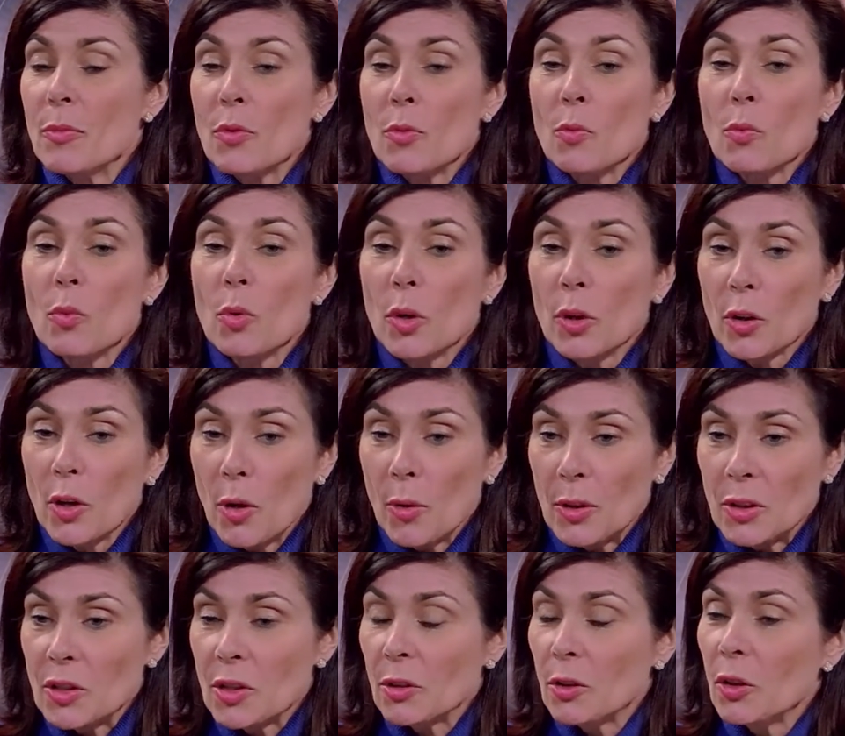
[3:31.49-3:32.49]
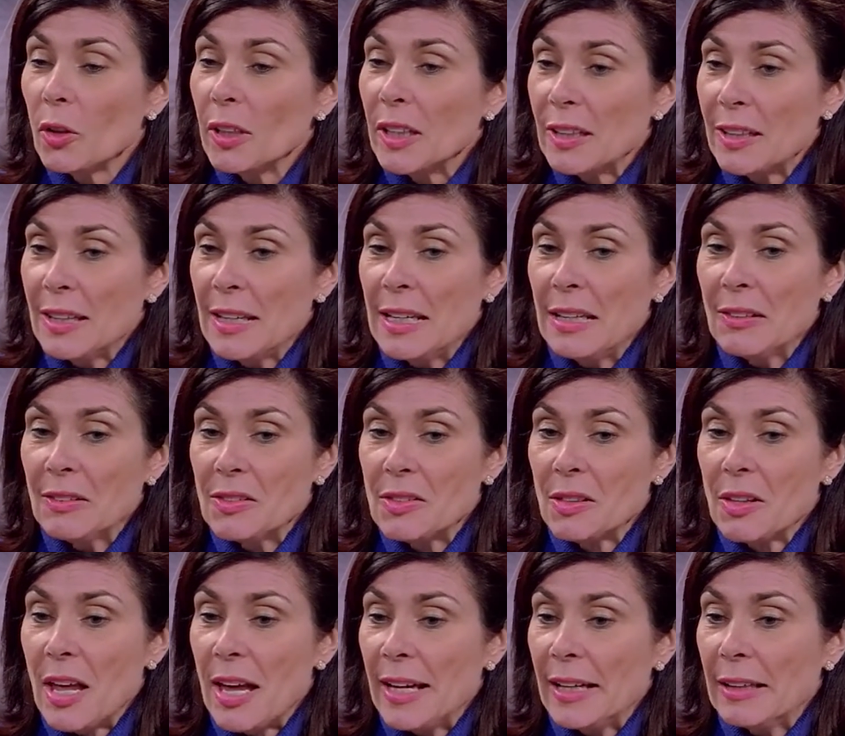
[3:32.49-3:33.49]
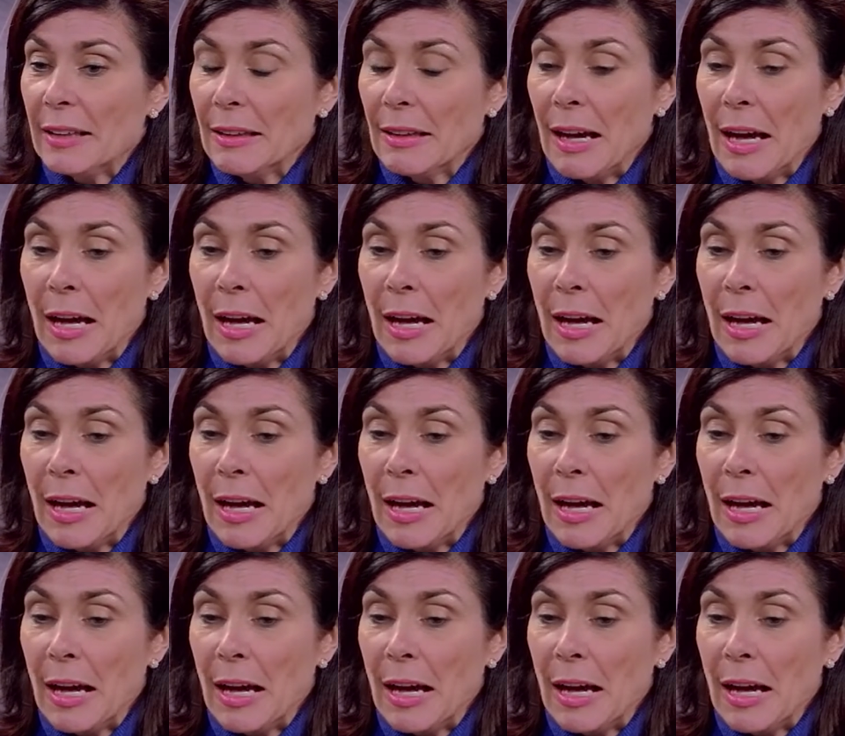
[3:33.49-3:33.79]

We're going to look at things like